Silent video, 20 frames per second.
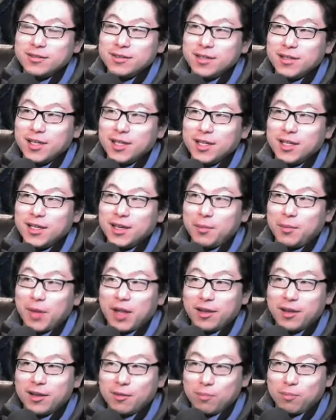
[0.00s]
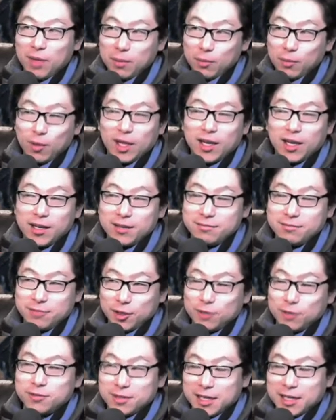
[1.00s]
the American people, like, you
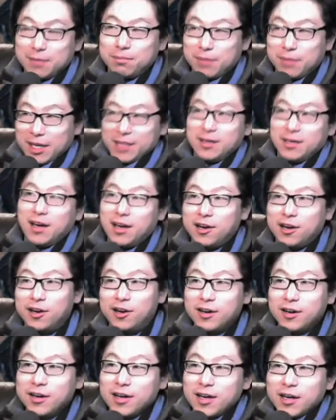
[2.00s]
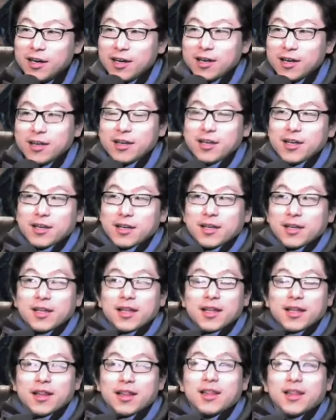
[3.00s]
know, my daughter,
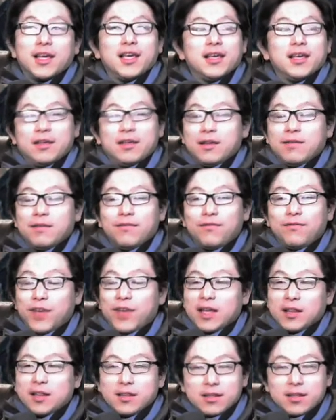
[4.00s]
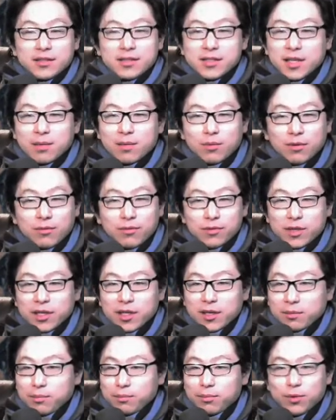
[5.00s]
they invented some of
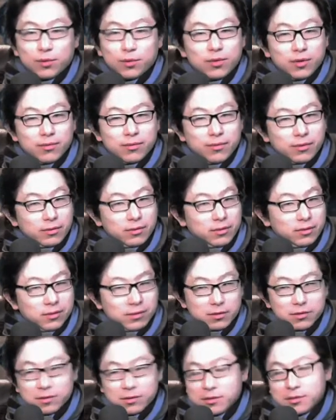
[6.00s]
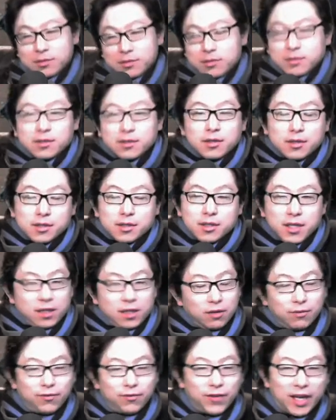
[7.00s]
the beautiful,
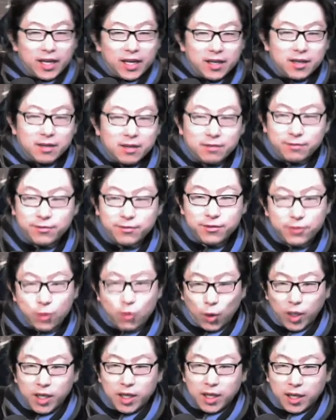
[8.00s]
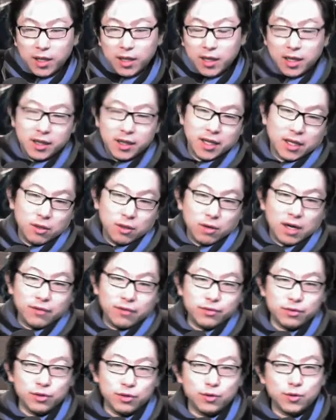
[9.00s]
innovative toilet that they don't have
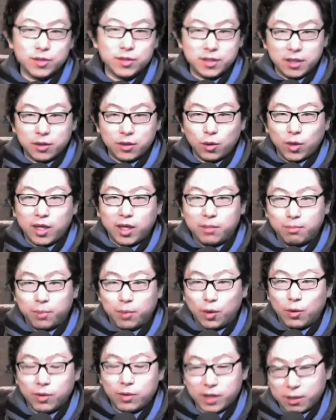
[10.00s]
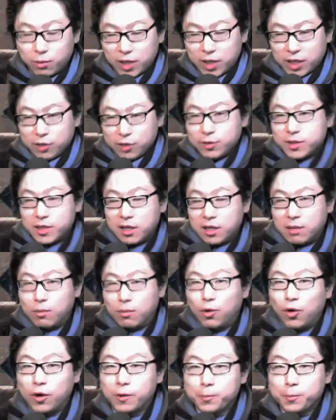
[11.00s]
to use the toilet bowl that we use
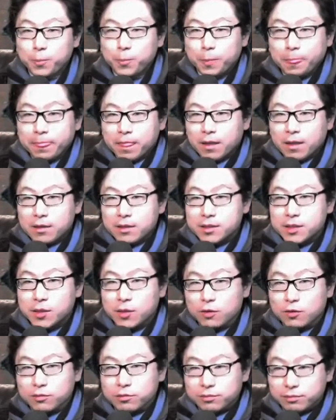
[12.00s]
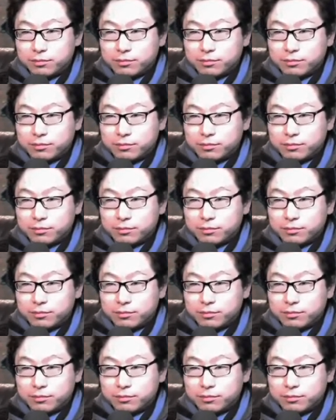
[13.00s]
anymore. So